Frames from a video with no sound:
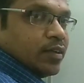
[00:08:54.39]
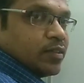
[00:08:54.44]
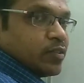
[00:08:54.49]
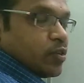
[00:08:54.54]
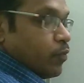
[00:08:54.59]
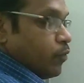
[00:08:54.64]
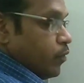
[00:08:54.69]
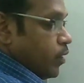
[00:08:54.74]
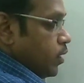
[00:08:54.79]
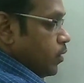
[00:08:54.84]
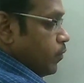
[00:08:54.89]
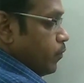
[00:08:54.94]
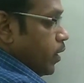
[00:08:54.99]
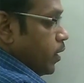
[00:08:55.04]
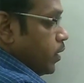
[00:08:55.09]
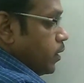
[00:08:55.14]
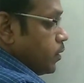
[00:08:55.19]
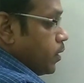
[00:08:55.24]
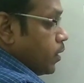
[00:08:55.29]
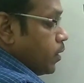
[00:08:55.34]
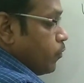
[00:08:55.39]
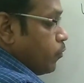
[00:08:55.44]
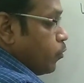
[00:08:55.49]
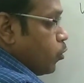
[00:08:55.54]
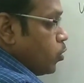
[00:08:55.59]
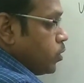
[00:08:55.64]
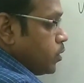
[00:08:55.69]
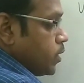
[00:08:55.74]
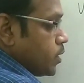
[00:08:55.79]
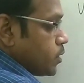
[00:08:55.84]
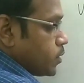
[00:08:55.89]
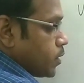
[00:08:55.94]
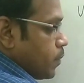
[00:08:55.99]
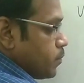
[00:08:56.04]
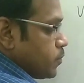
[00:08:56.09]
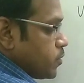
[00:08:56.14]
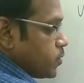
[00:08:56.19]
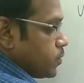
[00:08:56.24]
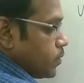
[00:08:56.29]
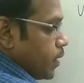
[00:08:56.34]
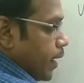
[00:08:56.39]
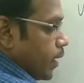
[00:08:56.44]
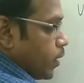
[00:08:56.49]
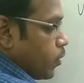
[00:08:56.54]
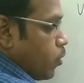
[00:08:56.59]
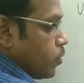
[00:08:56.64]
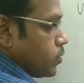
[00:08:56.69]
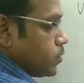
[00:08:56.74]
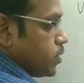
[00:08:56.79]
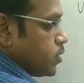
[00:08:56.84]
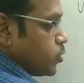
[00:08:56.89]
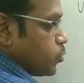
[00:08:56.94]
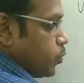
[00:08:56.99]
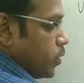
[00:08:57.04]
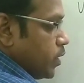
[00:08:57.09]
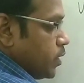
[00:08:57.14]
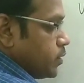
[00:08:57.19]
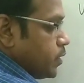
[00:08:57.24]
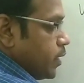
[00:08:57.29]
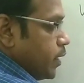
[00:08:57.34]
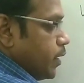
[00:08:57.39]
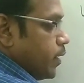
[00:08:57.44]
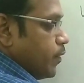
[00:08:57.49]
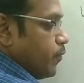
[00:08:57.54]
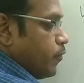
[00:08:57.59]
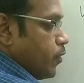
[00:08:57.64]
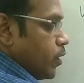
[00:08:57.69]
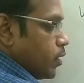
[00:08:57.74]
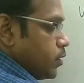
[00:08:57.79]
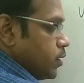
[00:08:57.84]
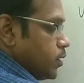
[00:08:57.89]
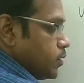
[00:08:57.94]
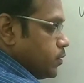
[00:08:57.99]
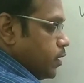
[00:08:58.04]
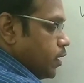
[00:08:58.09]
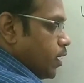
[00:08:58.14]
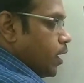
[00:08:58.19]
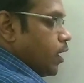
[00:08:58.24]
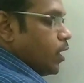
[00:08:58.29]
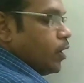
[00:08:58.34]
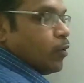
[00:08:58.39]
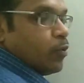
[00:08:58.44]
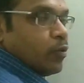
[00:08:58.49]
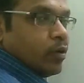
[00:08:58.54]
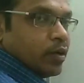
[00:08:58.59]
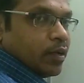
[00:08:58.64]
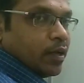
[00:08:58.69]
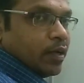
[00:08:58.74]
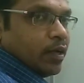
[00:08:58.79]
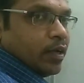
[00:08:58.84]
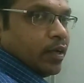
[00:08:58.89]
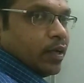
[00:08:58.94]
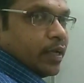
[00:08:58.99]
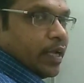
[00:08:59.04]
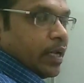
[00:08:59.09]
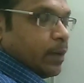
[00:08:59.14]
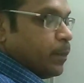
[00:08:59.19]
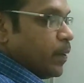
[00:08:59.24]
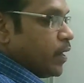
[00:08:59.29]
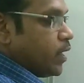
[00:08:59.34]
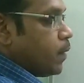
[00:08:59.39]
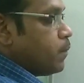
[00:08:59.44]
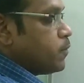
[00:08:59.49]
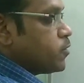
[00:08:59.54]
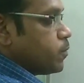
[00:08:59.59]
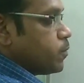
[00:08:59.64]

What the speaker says: So when the voltage comes across this VZ for this Zener diode, it